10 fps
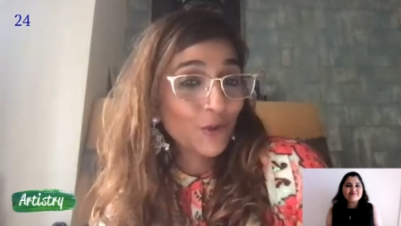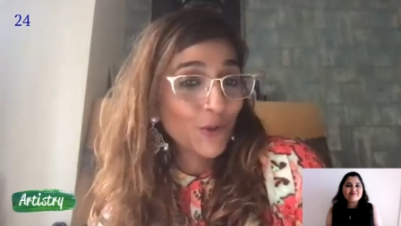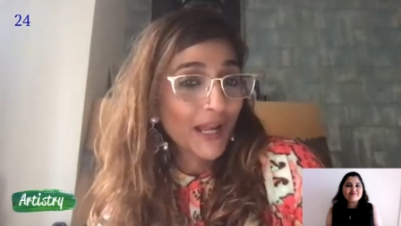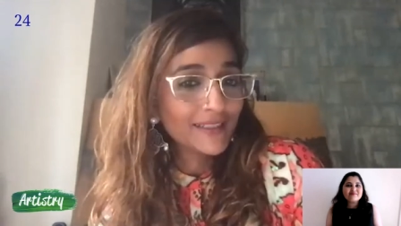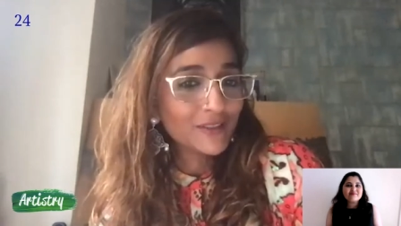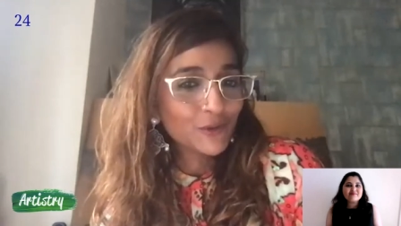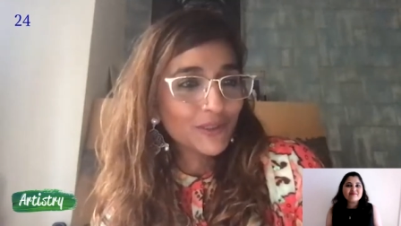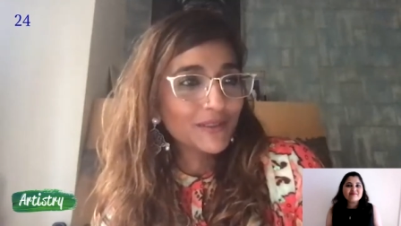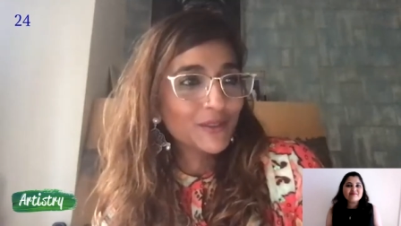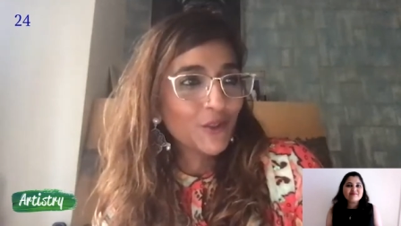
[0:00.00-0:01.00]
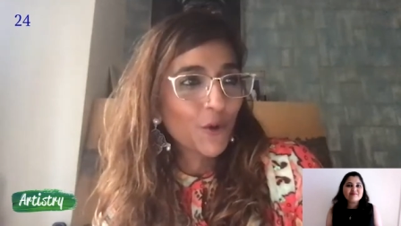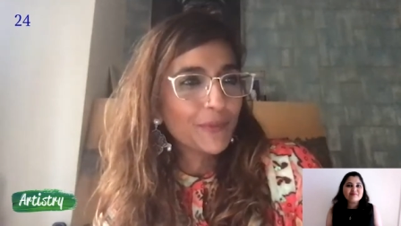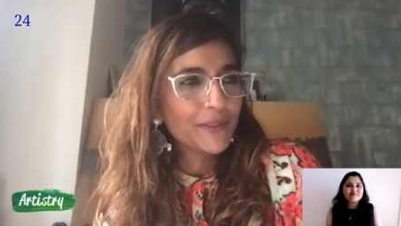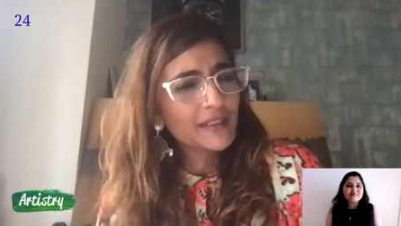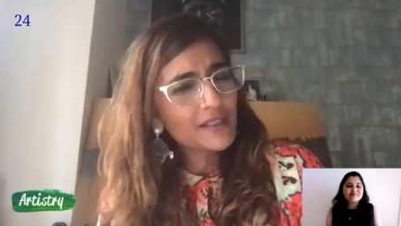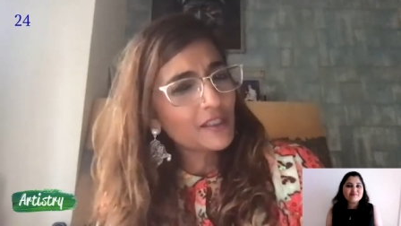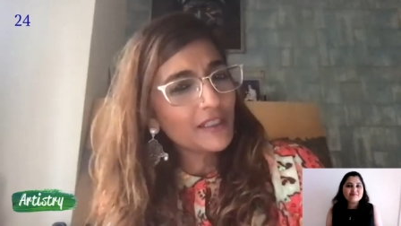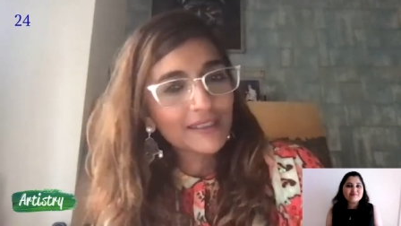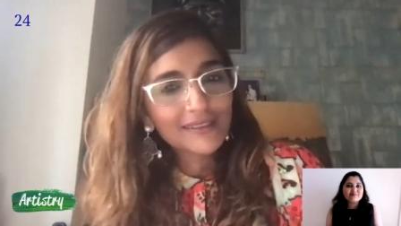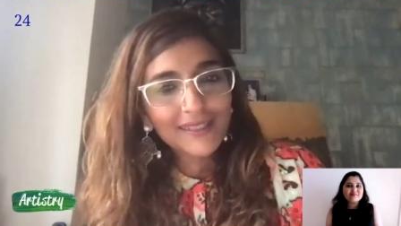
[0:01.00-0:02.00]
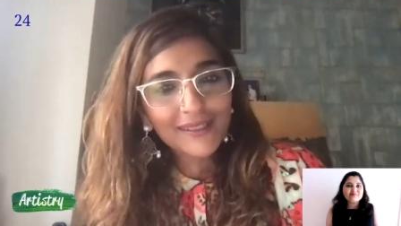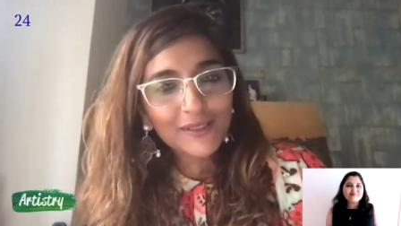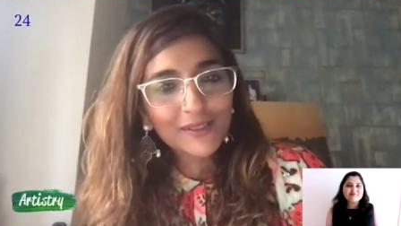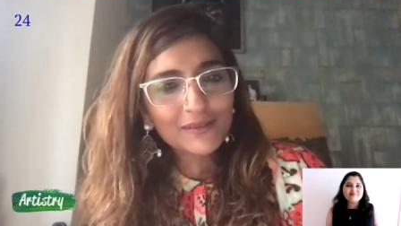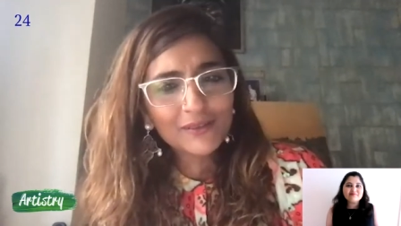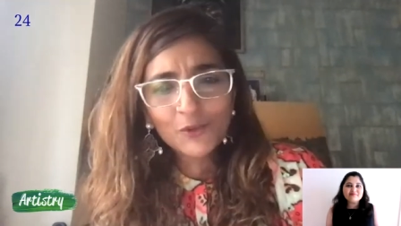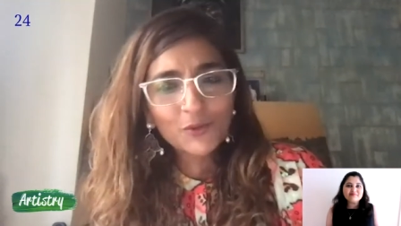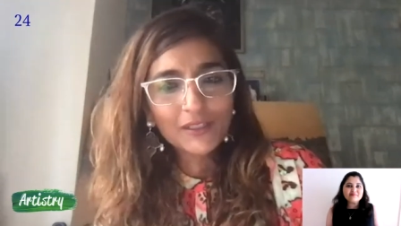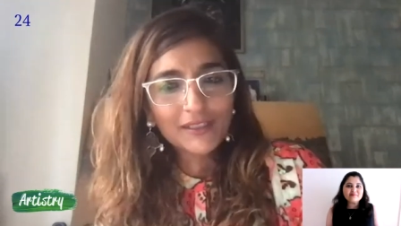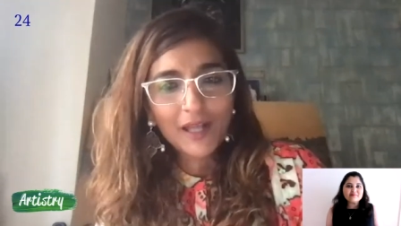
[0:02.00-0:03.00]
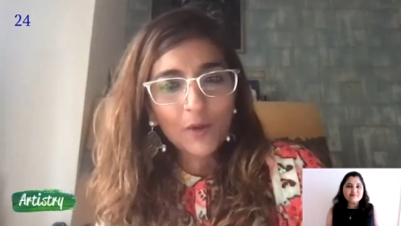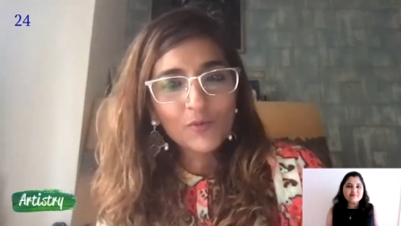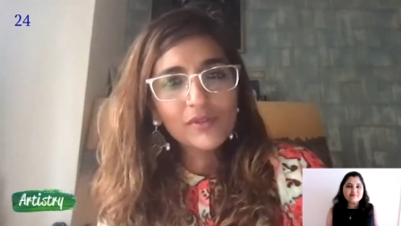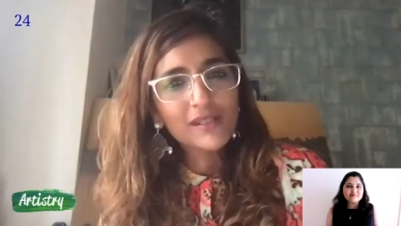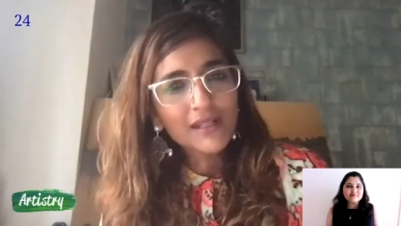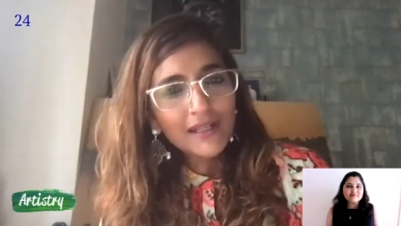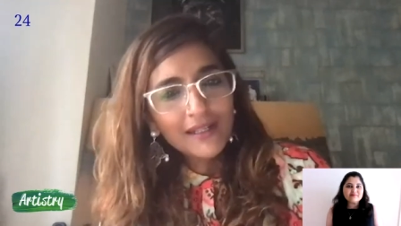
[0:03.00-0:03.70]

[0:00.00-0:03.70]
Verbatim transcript: so nice to hear a topic and see yes i can you know this sounds